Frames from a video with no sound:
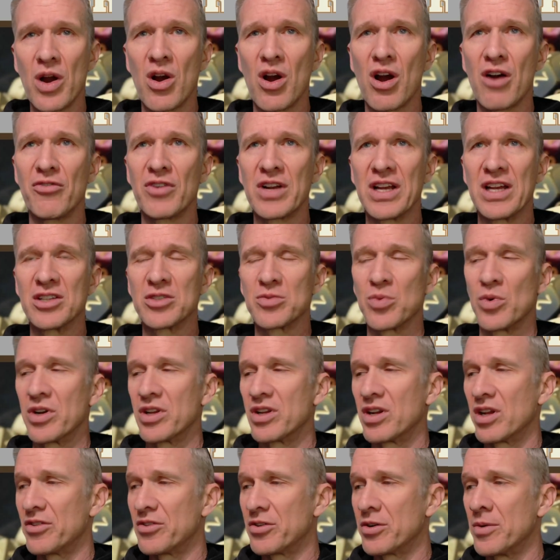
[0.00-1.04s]
off against one
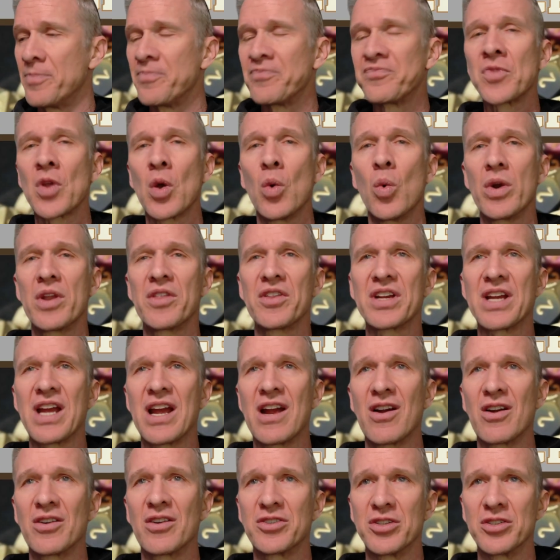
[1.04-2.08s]
another. One of the
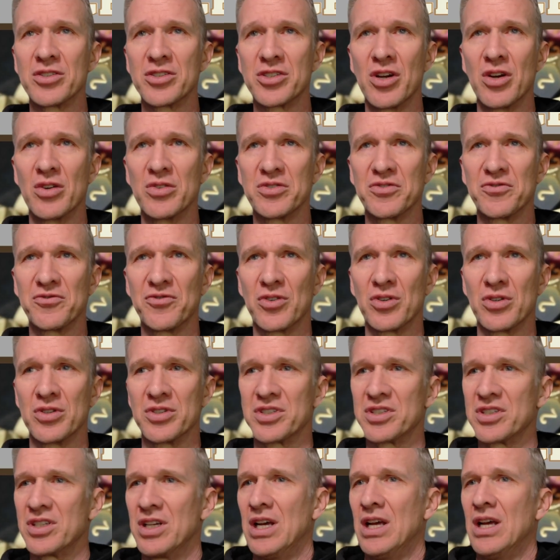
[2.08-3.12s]
characters goes
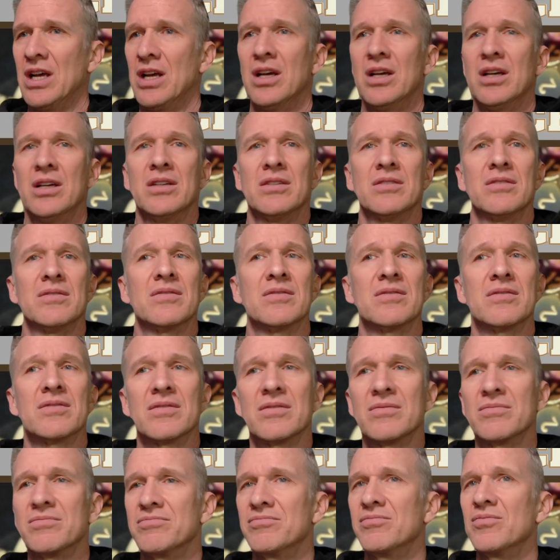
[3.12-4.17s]
first.
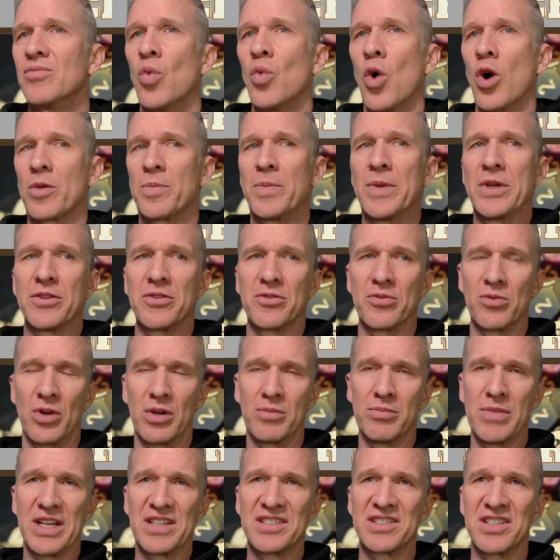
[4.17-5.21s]
Walk me through it.
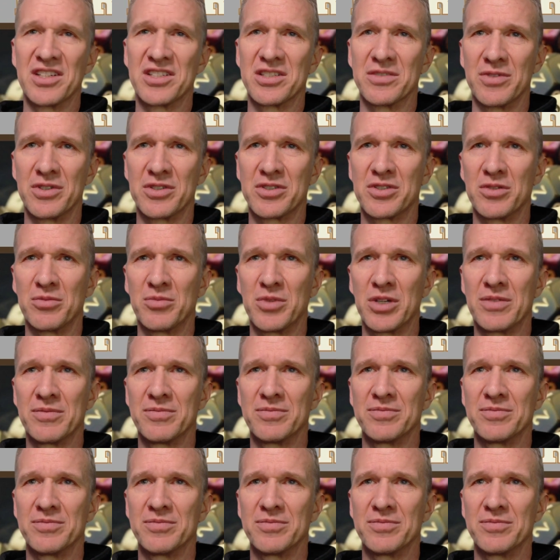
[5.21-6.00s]
Make sense of it to me.